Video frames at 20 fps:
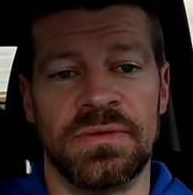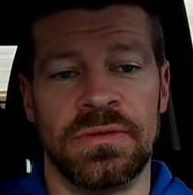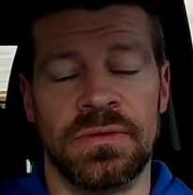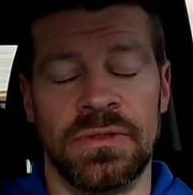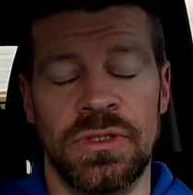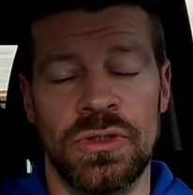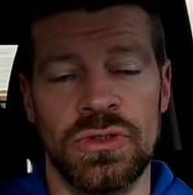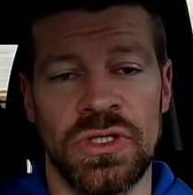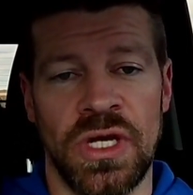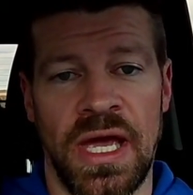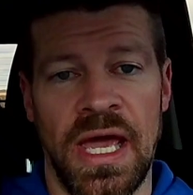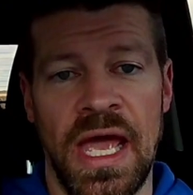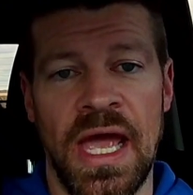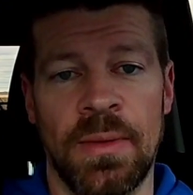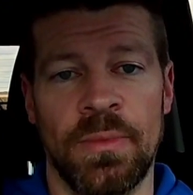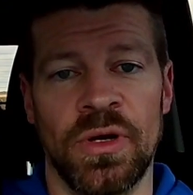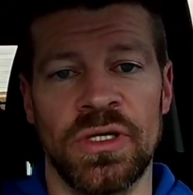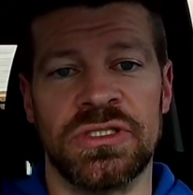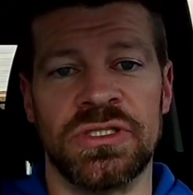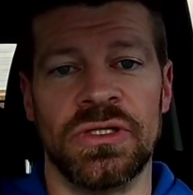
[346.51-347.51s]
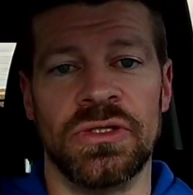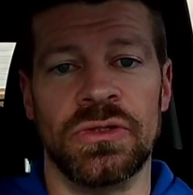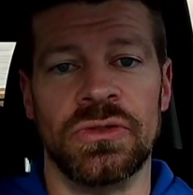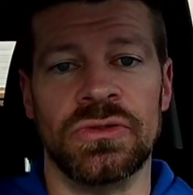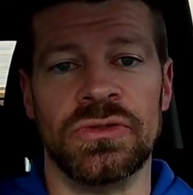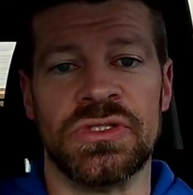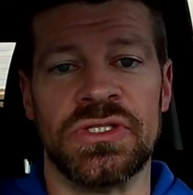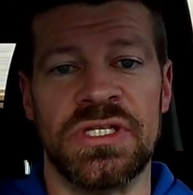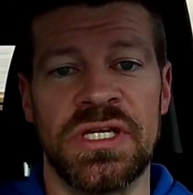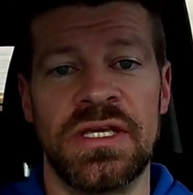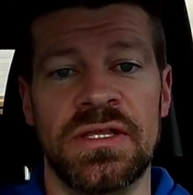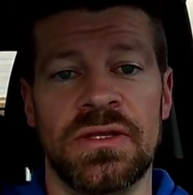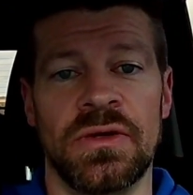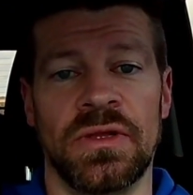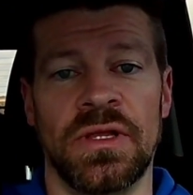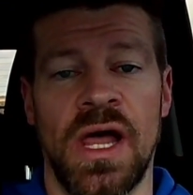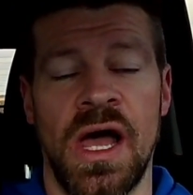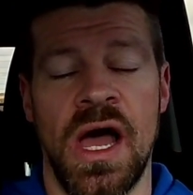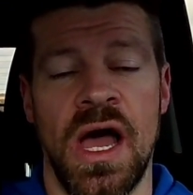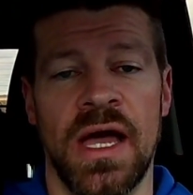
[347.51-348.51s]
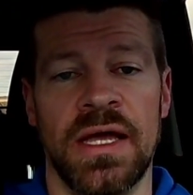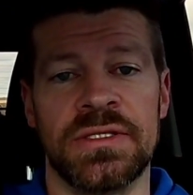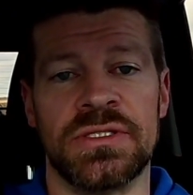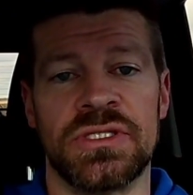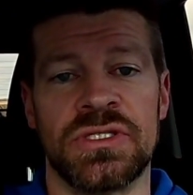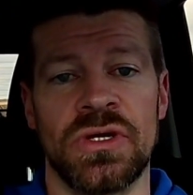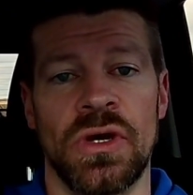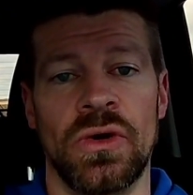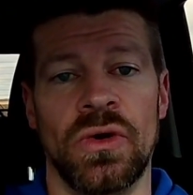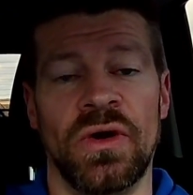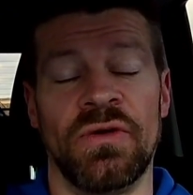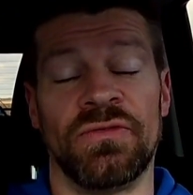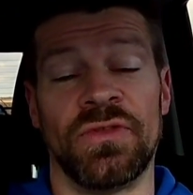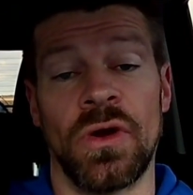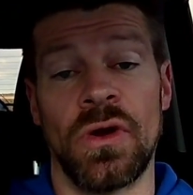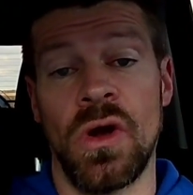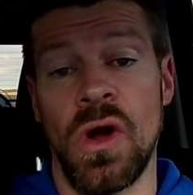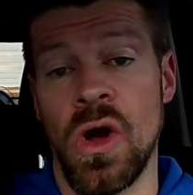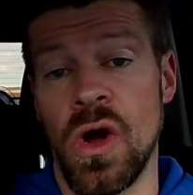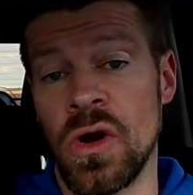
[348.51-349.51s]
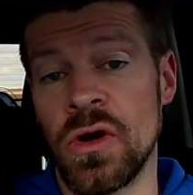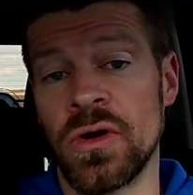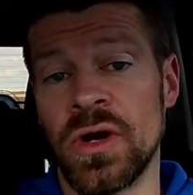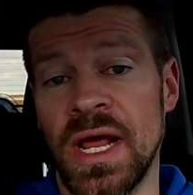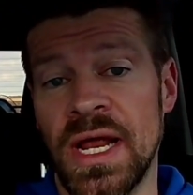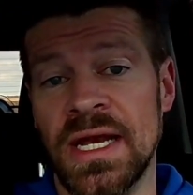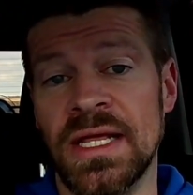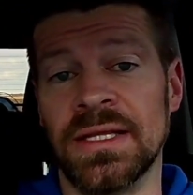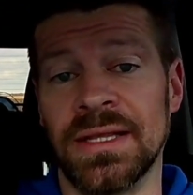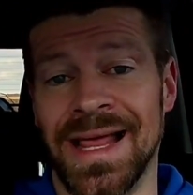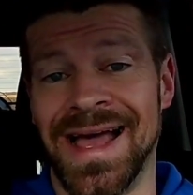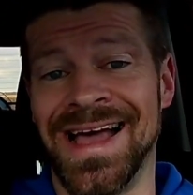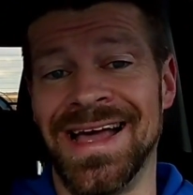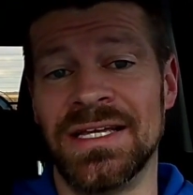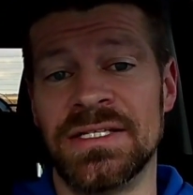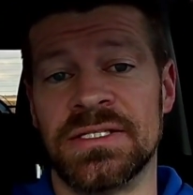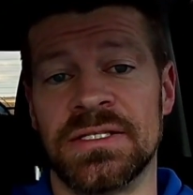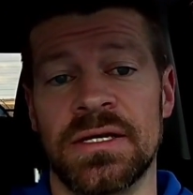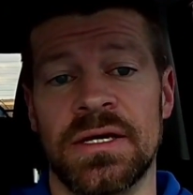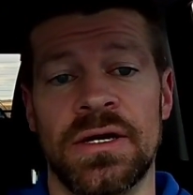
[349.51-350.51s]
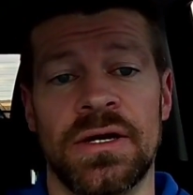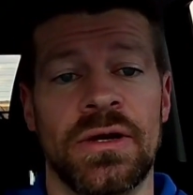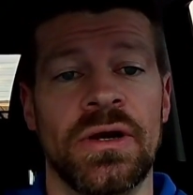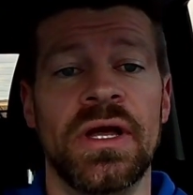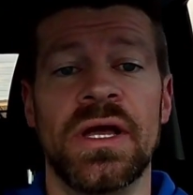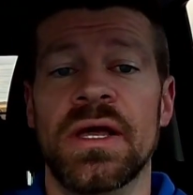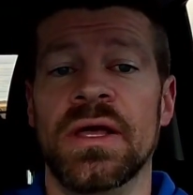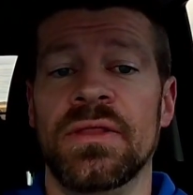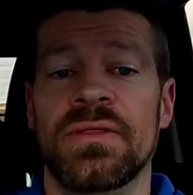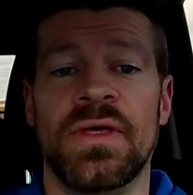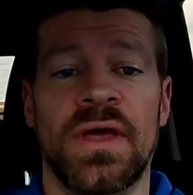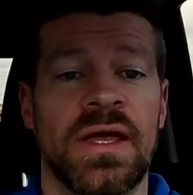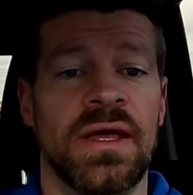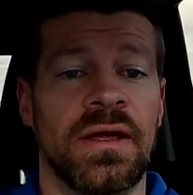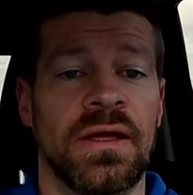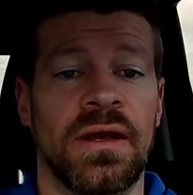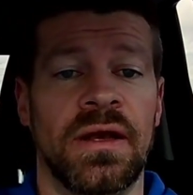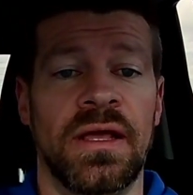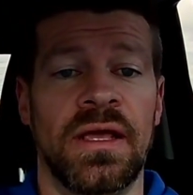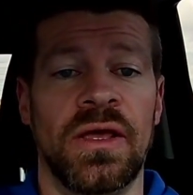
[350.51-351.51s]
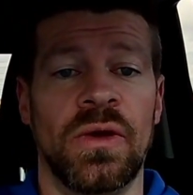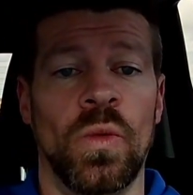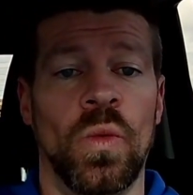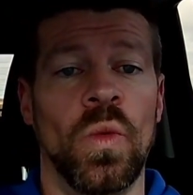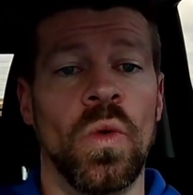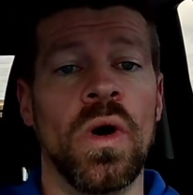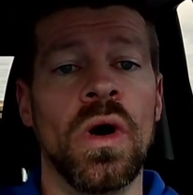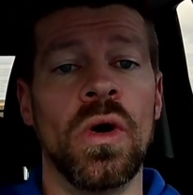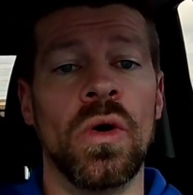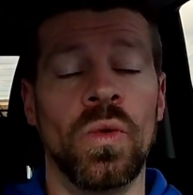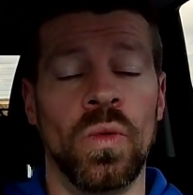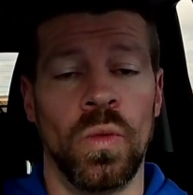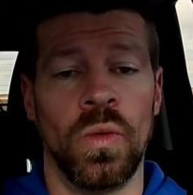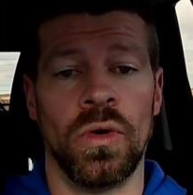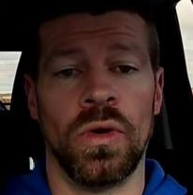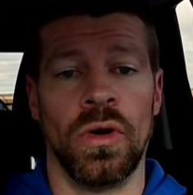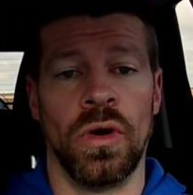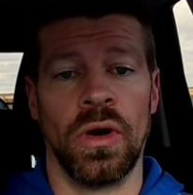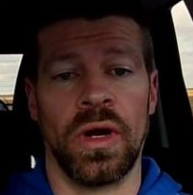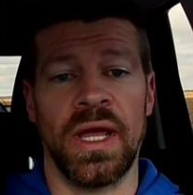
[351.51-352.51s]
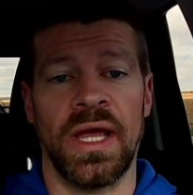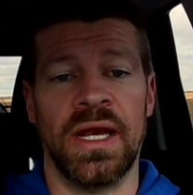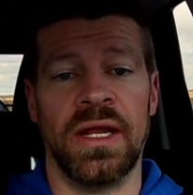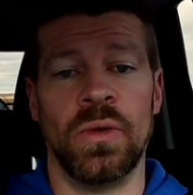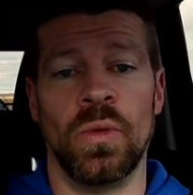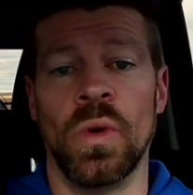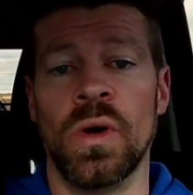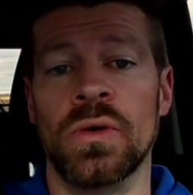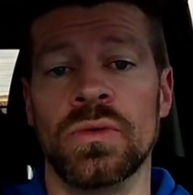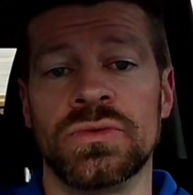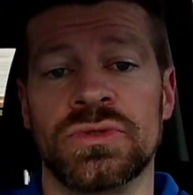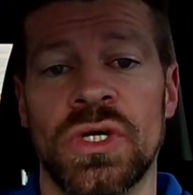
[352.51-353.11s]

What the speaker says: use a camera to see the lines. So if there aren't any lines there, then it won't work and it won't